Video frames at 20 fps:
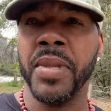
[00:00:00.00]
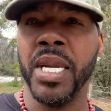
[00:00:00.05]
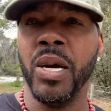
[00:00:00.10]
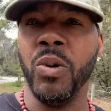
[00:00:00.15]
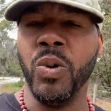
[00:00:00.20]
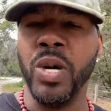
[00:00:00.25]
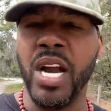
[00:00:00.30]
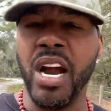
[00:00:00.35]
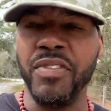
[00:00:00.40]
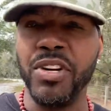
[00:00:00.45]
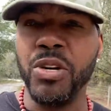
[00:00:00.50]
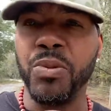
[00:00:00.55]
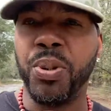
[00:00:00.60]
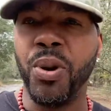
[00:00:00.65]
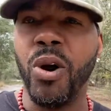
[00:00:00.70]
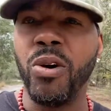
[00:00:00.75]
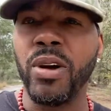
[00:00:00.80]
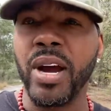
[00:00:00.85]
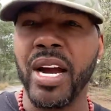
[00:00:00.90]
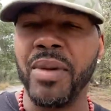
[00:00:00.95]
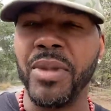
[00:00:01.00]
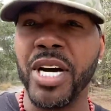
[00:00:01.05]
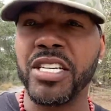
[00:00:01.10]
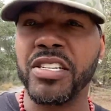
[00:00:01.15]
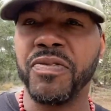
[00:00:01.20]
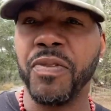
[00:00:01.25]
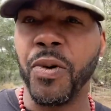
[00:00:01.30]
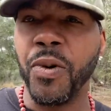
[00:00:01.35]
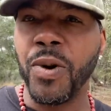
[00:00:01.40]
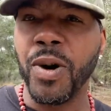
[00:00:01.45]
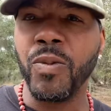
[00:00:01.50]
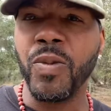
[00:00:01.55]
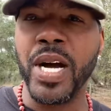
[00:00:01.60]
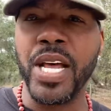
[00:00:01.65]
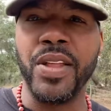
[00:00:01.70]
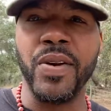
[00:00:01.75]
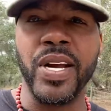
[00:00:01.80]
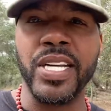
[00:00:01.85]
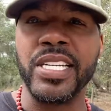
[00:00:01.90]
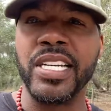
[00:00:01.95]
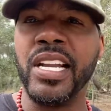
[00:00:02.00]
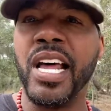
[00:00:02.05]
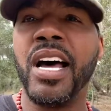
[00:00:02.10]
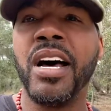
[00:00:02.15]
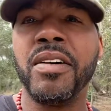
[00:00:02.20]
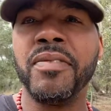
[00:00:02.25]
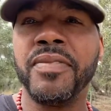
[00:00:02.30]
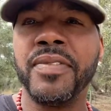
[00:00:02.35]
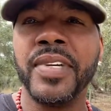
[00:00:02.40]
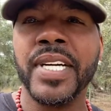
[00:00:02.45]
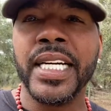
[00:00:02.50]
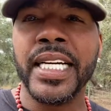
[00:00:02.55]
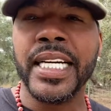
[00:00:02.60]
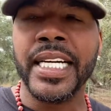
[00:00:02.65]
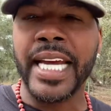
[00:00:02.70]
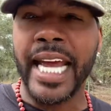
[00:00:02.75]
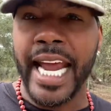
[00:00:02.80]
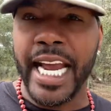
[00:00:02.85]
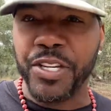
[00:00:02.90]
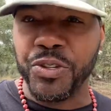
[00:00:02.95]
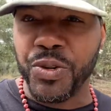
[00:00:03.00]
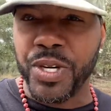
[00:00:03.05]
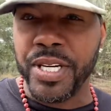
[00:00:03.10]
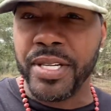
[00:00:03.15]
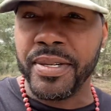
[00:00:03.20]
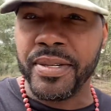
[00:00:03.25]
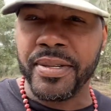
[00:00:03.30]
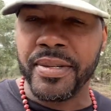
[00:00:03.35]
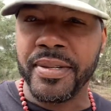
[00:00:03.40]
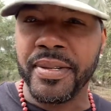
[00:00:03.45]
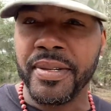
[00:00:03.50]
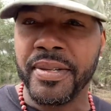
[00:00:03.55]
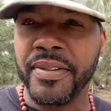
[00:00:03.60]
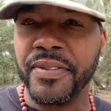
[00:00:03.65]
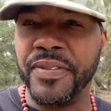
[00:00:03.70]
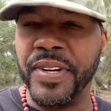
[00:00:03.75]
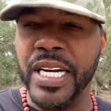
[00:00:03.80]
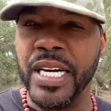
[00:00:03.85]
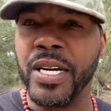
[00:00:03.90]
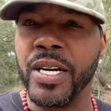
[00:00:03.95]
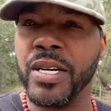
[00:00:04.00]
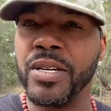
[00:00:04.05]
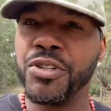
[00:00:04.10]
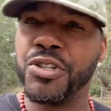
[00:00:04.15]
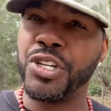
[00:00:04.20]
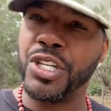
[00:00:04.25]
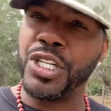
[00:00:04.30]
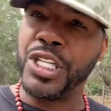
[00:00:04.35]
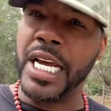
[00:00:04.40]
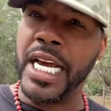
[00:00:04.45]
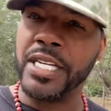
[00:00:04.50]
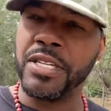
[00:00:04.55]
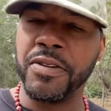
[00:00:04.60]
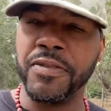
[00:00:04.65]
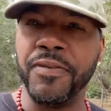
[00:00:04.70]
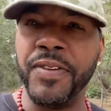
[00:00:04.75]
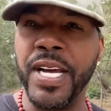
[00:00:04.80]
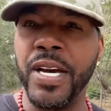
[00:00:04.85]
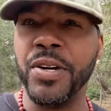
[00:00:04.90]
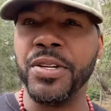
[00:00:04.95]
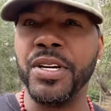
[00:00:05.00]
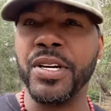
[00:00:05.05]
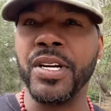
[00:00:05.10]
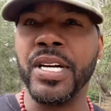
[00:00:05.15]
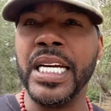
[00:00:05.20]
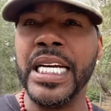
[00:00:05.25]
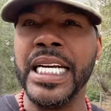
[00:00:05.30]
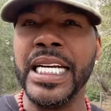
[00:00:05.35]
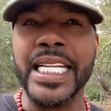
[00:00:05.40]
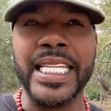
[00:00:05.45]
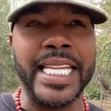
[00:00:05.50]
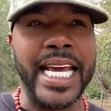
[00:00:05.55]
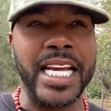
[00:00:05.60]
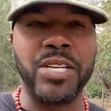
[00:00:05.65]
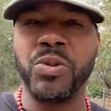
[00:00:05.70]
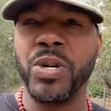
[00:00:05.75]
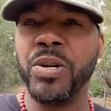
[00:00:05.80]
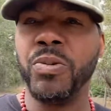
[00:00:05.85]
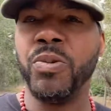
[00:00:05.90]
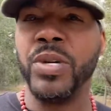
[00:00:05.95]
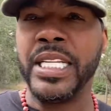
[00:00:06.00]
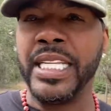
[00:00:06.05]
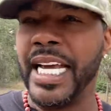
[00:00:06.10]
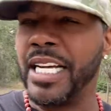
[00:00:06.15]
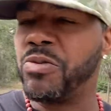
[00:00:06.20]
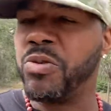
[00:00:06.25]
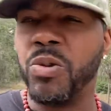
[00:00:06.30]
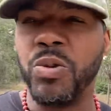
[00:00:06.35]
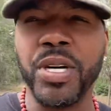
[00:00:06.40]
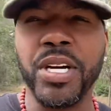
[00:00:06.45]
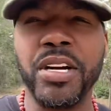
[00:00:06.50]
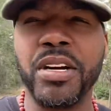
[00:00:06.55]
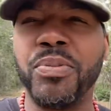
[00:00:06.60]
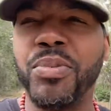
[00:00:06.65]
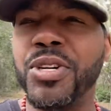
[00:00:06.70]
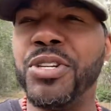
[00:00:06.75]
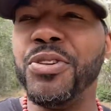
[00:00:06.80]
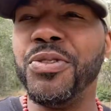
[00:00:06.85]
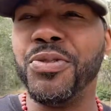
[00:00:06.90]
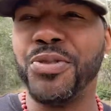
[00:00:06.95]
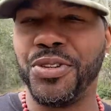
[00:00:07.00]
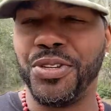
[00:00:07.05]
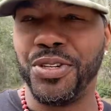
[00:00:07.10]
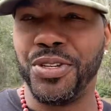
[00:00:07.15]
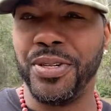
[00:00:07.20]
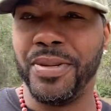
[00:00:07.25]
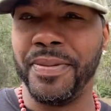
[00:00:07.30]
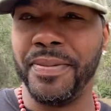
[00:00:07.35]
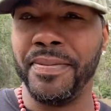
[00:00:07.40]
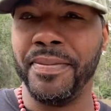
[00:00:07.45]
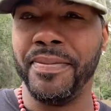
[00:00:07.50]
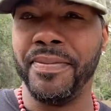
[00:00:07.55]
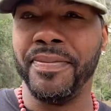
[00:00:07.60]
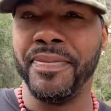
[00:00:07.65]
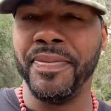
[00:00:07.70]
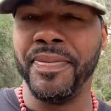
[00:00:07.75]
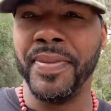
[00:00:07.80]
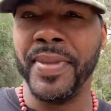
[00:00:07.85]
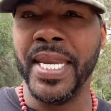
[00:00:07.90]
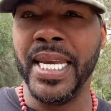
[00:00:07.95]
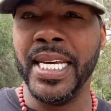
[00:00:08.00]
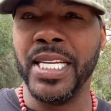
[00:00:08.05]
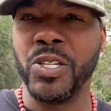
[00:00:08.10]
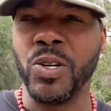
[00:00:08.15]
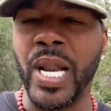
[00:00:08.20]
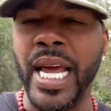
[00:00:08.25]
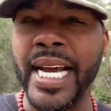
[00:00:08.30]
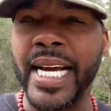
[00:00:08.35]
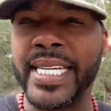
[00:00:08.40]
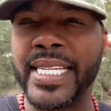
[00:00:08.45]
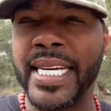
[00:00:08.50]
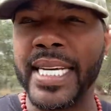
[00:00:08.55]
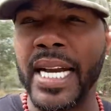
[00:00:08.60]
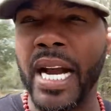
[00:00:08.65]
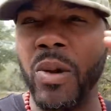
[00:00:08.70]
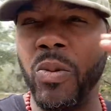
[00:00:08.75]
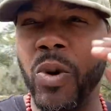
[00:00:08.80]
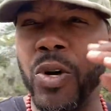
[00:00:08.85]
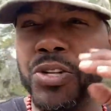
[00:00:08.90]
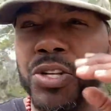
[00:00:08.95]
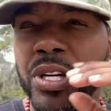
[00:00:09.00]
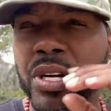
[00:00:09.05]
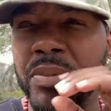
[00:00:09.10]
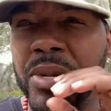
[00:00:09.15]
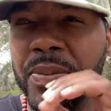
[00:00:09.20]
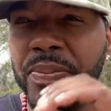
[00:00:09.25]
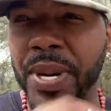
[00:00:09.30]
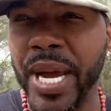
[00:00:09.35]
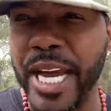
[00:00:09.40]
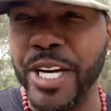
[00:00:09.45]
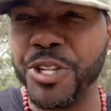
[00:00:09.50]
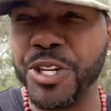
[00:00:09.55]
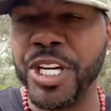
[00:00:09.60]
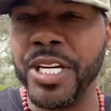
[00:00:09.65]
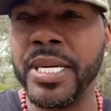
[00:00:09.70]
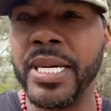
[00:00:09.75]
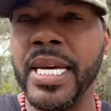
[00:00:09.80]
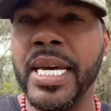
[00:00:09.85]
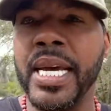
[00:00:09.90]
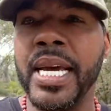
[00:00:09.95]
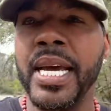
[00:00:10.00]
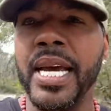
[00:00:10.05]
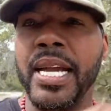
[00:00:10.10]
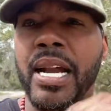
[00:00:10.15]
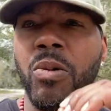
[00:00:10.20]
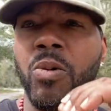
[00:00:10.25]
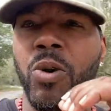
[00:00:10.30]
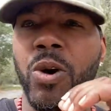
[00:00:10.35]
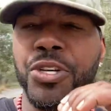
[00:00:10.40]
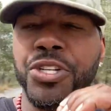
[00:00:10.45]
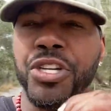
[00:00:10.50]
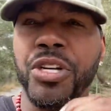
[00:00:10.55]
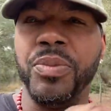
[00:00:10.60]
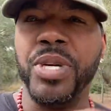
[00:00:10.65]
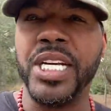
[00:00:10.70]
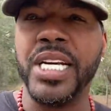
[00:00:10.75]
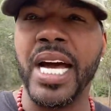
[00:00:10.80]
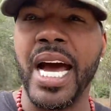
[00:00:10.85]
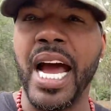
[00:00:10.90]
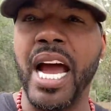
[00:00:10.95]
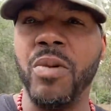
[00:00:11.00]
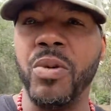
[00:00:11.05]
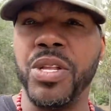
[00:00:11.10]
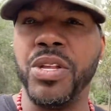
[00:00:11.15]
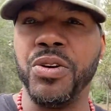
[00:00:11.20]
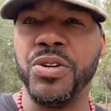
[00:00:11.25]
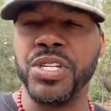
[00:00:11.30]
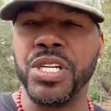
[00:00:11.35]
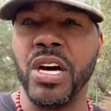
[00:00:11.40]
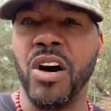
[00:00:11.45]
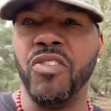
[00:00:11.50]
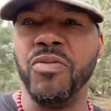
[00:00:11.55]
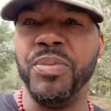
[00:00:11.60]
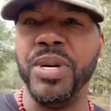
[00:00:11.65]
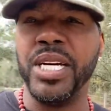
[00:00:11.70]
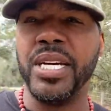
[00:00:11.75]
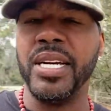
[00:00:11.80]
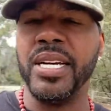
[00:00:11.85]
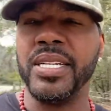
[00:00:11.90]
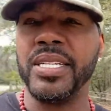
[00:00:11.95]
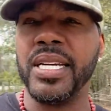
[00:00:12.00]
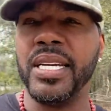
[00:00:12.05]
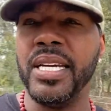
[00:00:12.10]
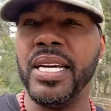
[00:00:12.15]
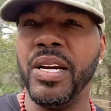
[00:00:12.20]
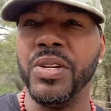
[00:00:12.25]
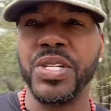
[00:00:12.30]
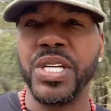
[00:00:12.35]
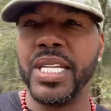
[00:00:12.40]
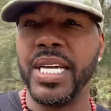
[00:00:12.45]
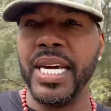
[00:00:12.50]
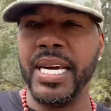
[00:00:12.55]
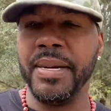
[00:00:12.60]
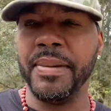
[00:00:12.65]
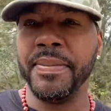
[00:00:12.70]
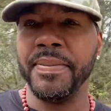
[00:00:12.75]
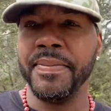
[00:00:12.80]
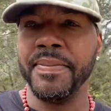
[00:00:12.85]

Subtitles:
Whatever you program us for, whether it's love, hatred, fear, success, or failure, that's what we're going to produce. So like I said, I want you to be patient and I want you to be kind with yourself, because here's the thing.